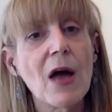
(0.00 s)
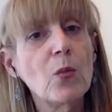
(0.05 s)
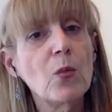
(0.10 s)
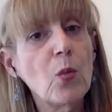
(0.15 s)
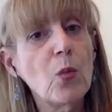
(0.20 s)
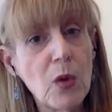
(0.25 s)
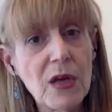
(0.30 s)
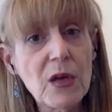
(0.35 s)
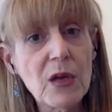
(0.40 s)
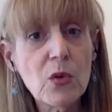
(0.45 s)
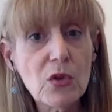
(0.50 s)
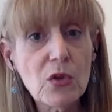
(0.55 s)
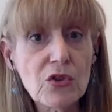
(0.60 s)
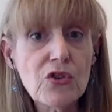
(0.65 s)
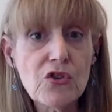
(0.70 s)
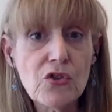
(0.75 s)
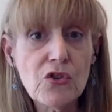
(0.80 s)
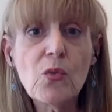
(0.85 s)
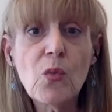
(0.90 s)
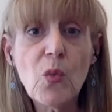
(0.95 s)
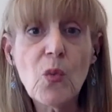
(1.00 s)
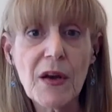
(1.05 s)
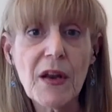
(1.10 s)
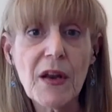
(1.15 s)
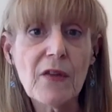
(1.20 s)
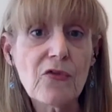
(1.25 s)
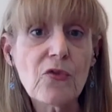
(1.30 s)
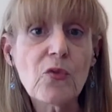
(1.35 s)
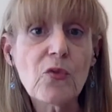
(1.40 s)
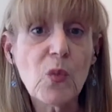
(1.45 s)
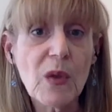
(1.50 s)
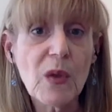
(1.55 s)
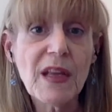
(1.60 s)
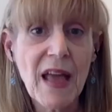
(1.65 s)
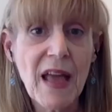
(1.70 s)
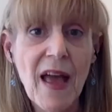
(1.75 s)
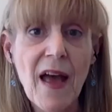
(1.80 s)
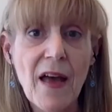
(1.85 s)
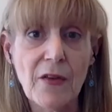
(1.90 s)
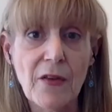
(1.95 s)
And we will do whatever
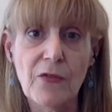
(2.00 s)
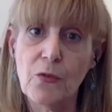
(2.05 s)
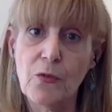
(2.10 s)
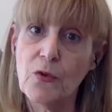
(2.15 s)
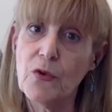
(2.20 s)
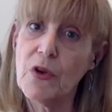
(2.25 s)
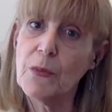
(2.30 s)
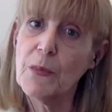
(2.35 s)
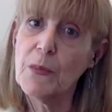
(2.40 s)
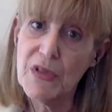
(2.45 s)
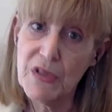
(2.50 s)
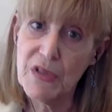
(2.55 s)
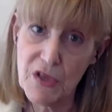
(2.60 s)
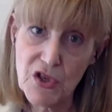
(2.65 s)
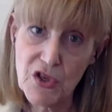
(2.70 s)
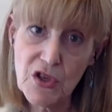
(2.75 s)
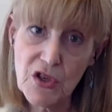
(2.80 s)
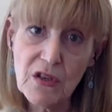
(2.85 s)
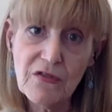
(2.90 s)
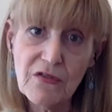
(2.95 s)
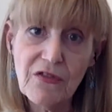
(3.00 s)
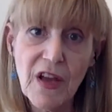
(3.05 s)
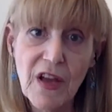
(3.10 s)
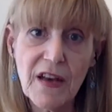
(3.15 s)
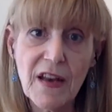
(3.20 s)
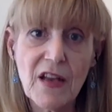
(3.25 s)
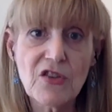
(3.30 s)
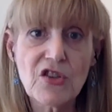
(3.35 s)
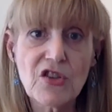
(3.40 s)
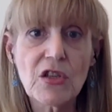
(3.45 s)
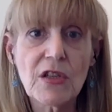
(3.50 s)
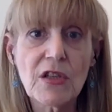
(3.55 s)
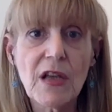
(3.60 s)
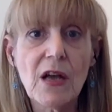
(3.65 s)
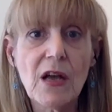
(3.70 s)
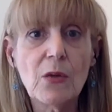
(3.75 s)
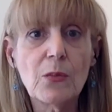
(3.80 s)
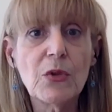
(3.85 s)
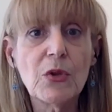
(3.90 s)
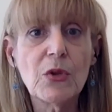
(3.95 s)
we can. If we're in a position to
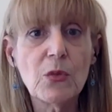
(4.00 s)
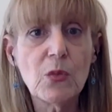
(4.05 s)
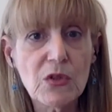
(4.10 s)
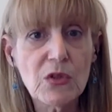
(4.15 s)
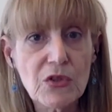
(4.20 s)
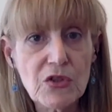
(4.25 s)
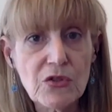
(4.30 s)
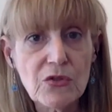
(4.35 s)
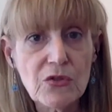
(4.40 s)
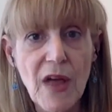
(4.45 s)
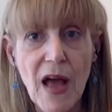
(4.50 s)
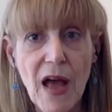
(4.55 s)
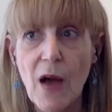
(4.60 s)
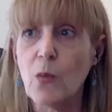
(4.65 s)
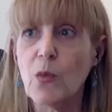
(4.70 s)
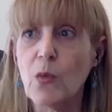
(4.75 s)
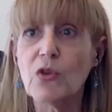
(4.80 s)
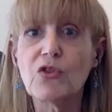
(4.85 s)
financially help you, we'll do that.